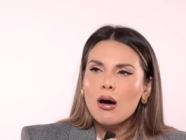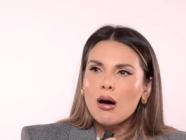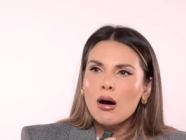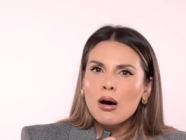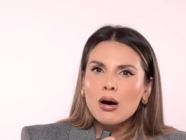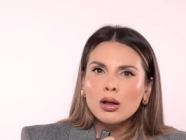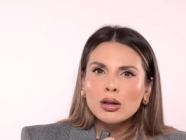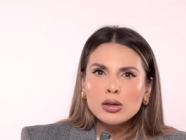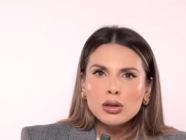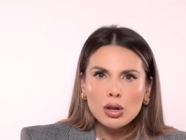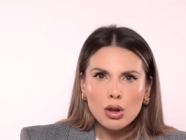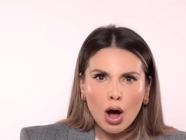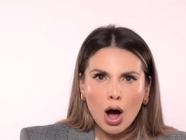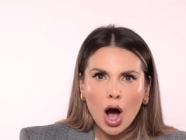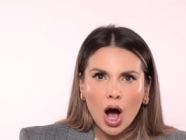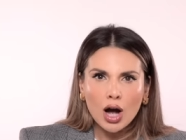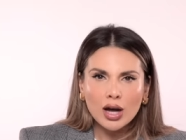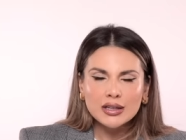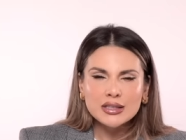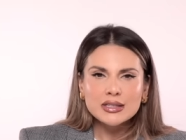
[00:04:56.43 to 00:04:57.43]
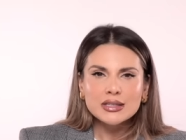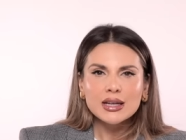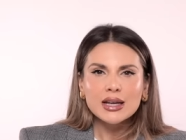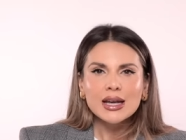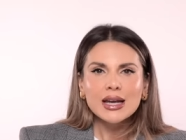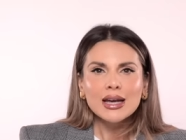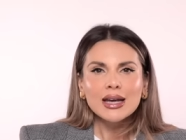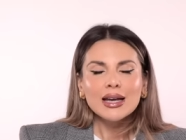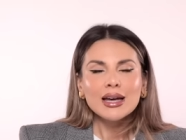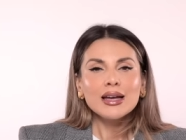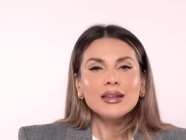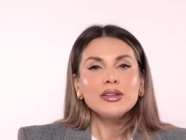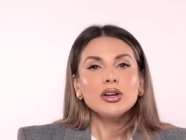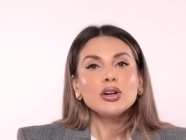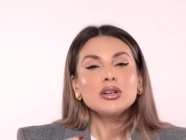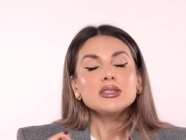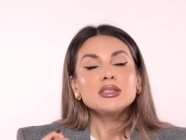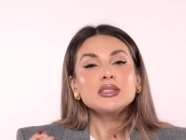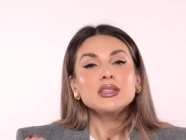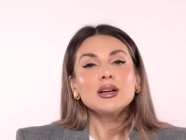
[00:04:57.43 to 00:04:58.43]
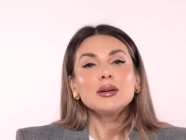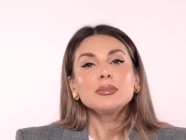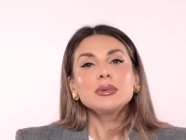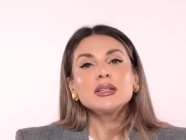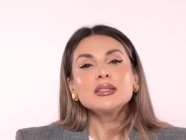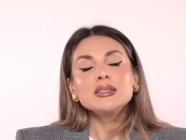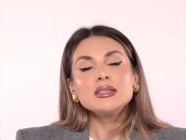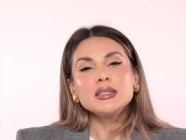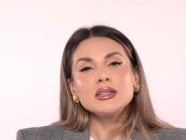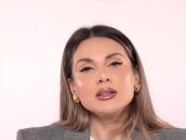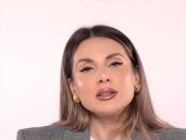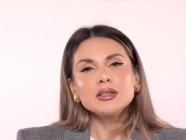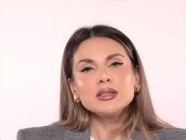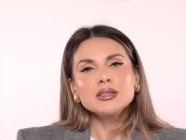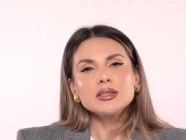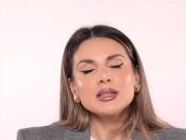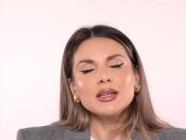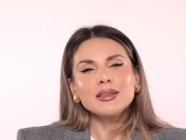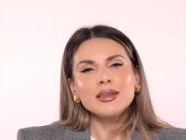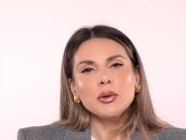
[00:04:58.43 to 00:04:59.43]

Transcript: a lot, and there are some concealers